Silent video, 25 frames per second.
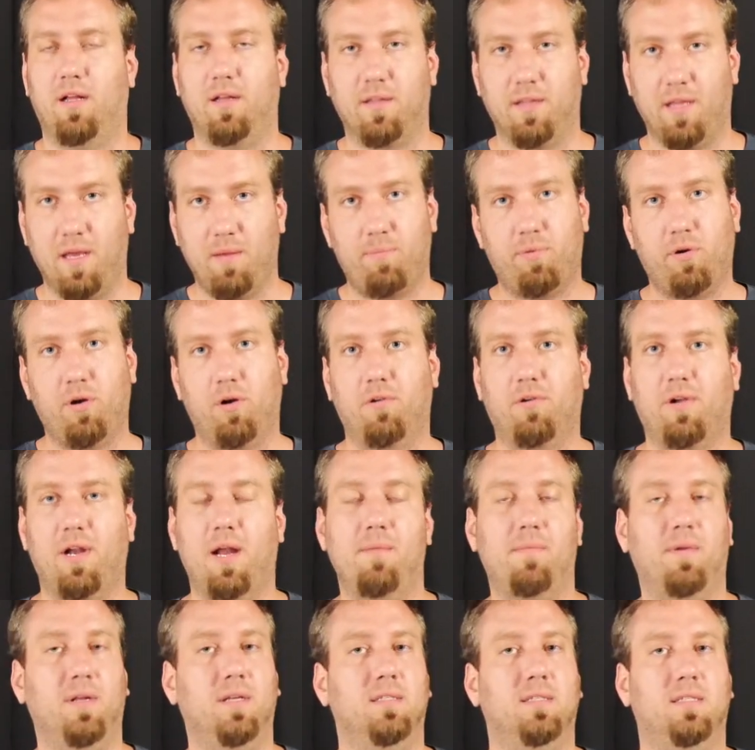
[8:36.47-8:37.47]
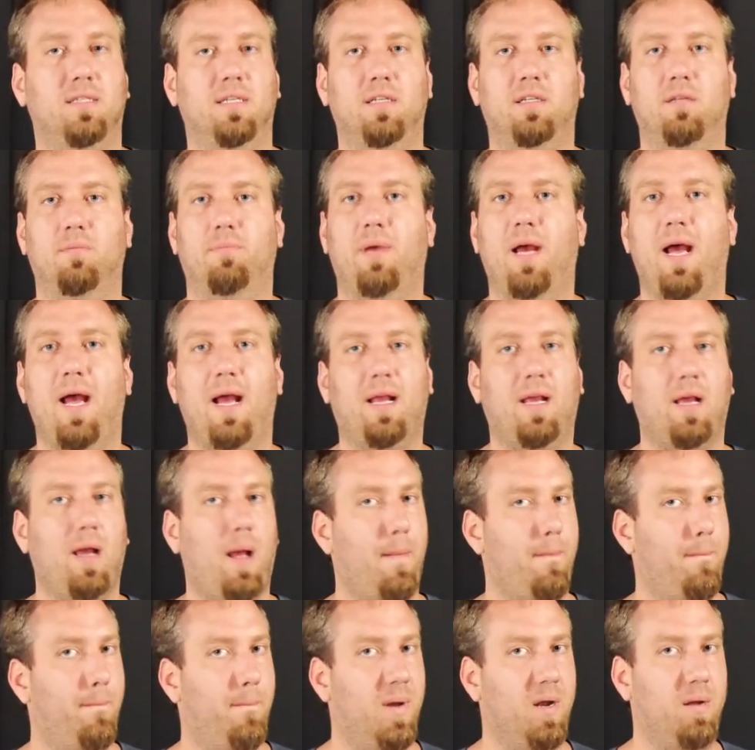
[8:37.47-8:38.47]
and they programmed it, sent it back,
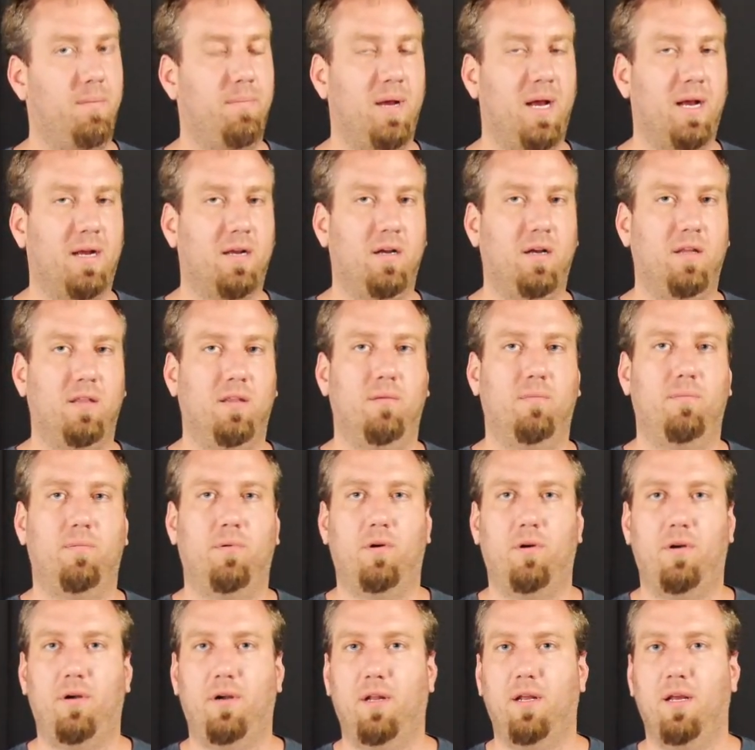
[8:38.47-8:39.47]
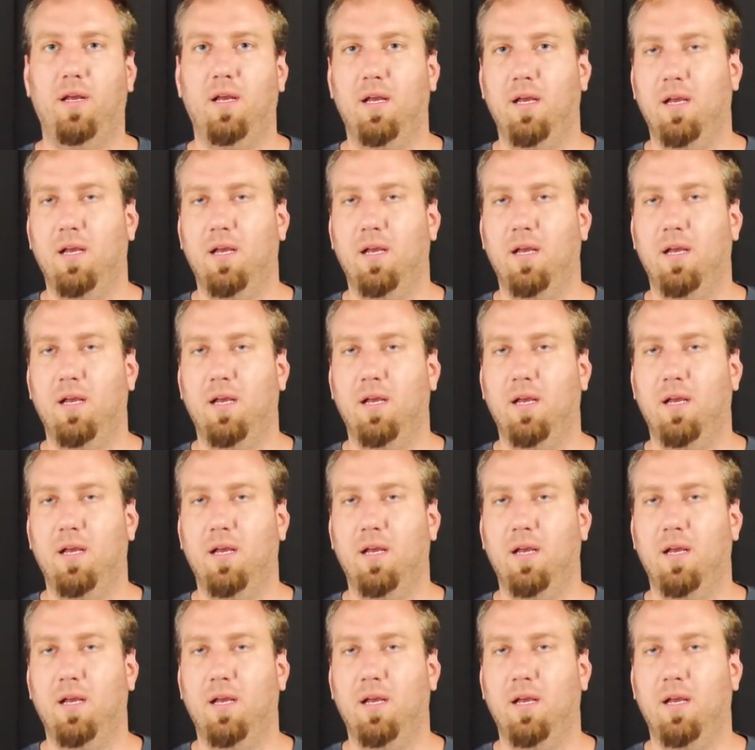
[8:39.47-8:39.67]
put it back on the board,